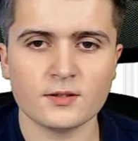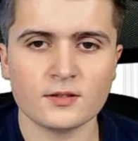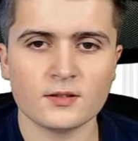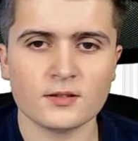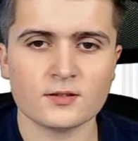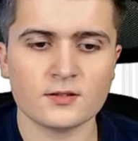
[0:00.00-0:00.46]

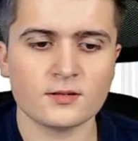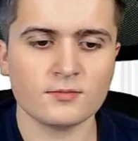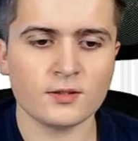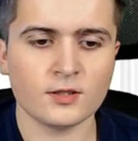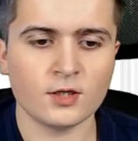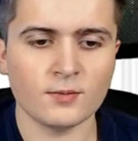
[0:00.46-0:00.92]
simply
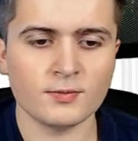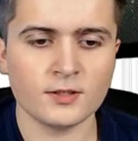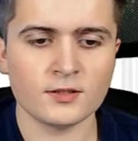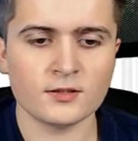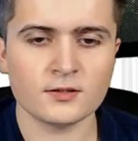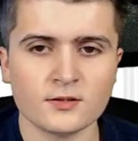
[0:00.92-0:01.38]
copy
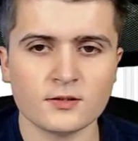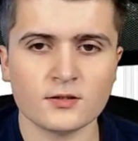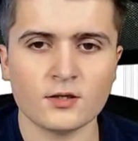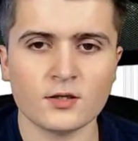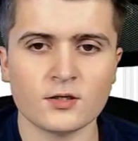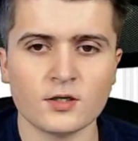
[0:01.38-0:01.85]
it
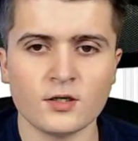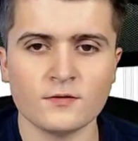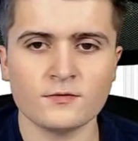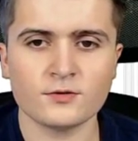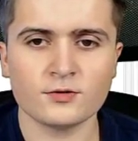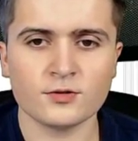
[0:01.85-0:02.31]
on-off
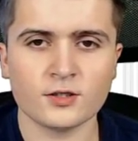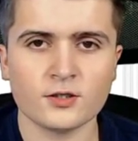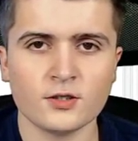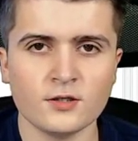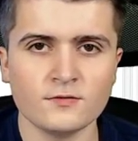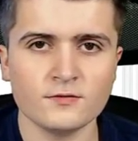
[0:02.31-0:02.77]
to
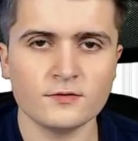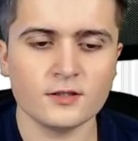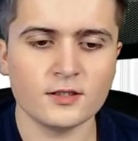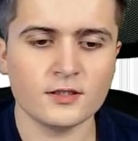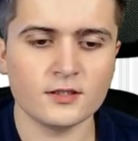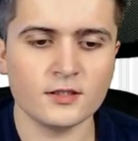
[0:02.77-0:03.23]
on-off
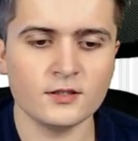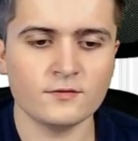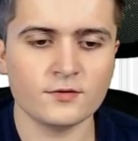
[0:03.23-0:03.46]
and in for